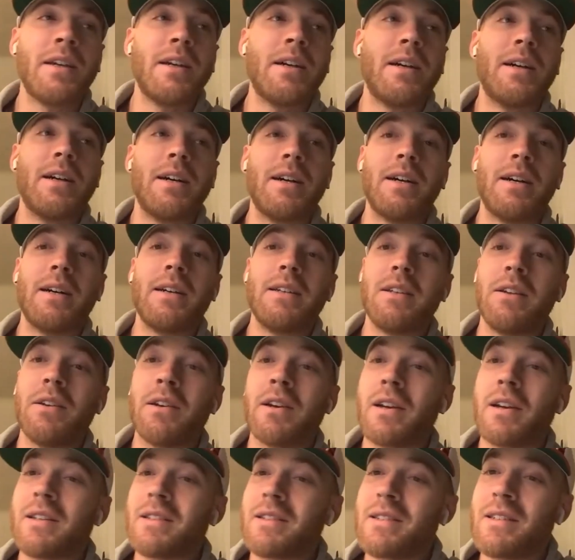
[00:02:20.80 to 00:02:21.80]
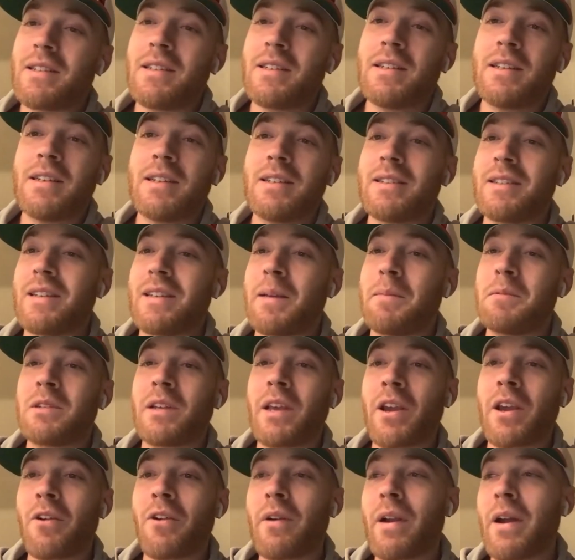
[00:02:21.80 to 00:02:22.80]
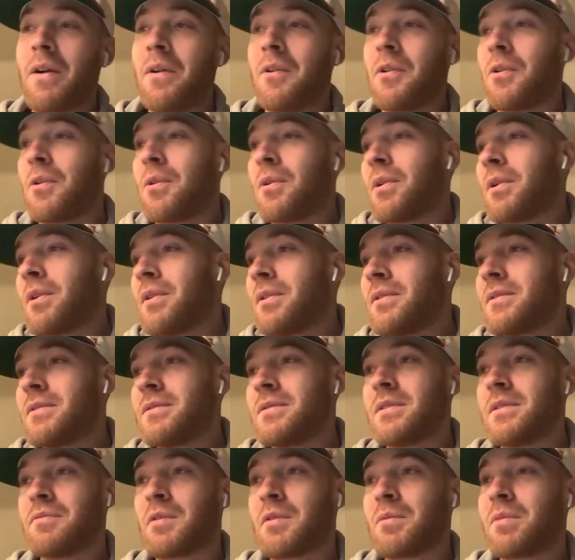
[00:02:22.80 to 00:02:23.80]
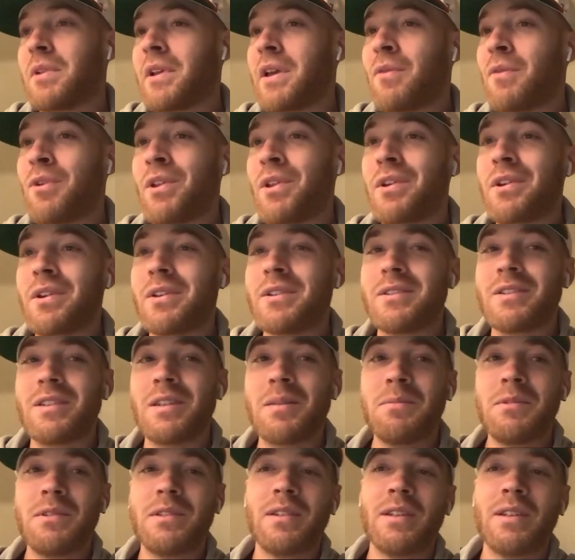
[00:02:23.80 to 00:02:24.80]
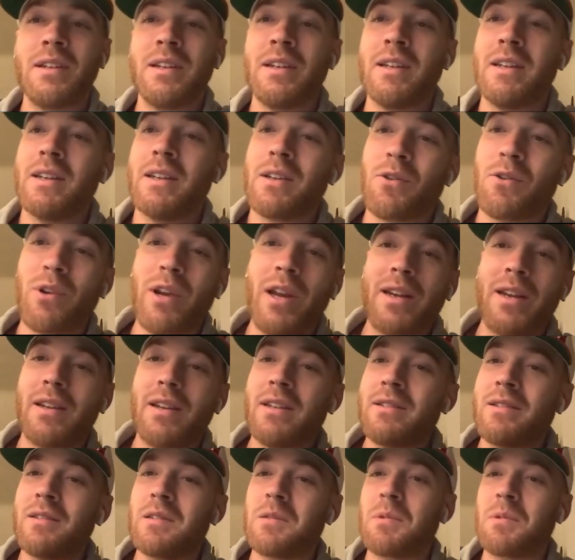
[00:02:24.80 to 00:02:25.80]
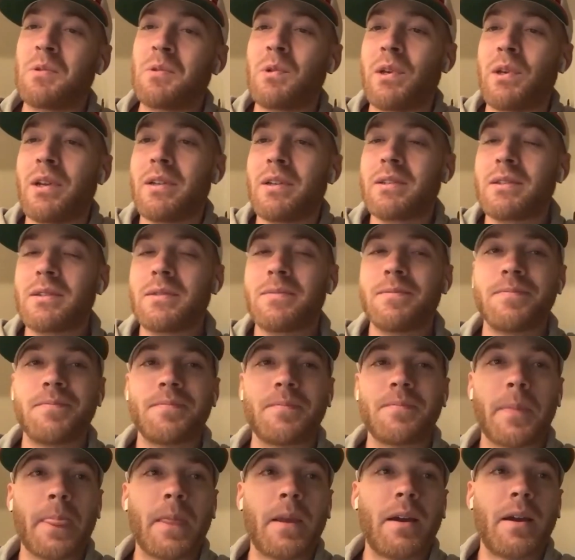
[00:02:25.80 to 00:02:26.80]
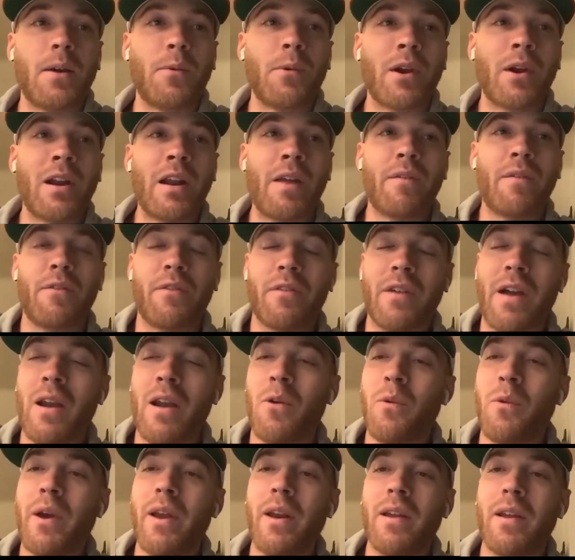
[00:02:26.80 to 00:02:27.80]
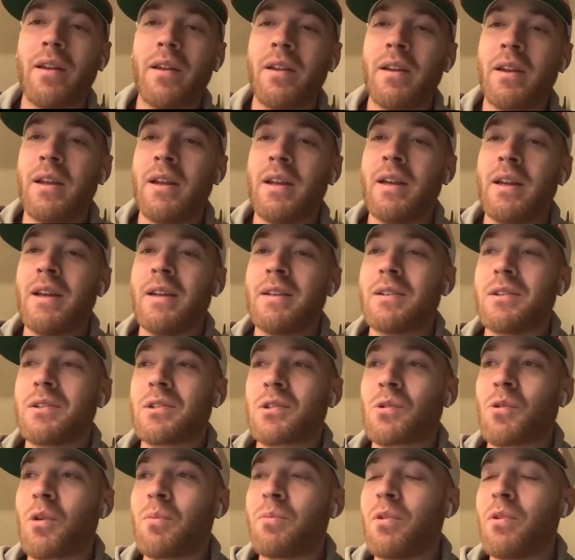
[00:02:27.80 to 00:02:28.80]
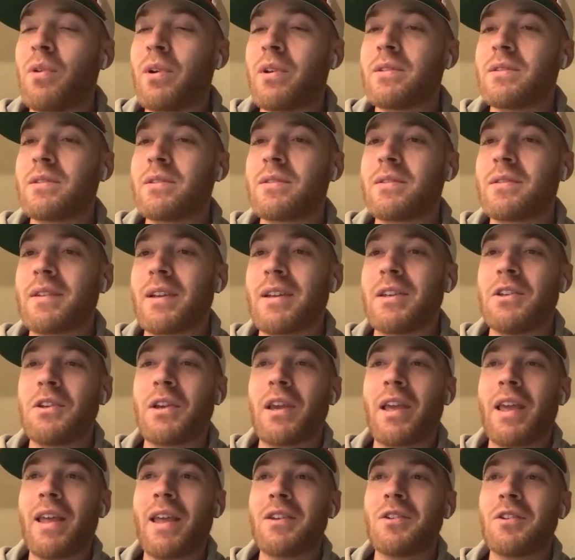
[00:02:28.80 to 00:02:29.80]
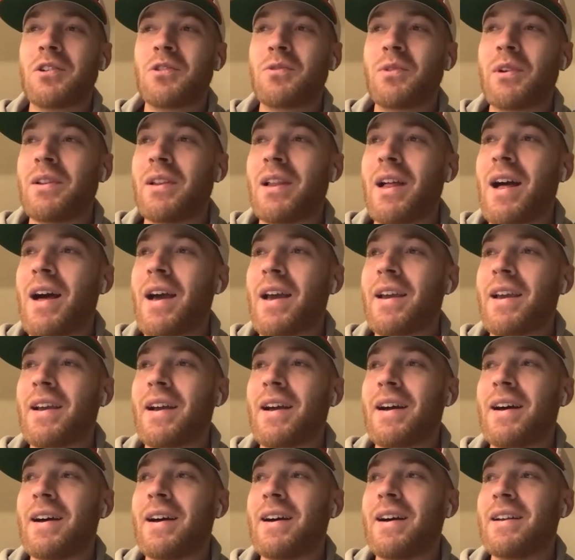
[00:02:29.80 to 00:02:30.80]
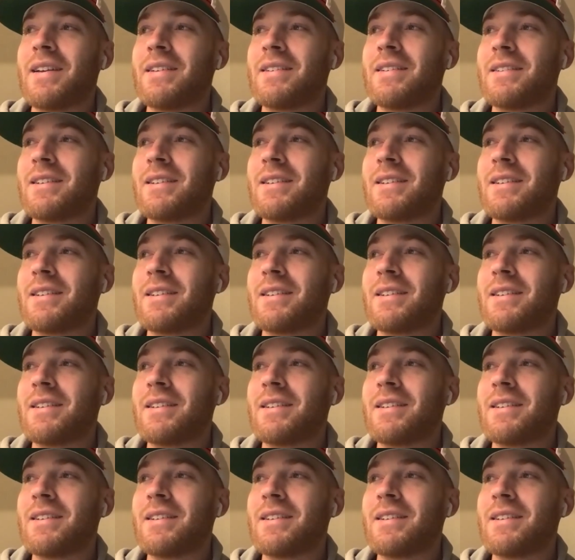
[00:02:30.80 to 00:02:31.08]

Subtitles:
you're going to see teams hang around, or if we're playing really good teams, create distance between us. We're going to have to find a way to score points. And you can't just rely on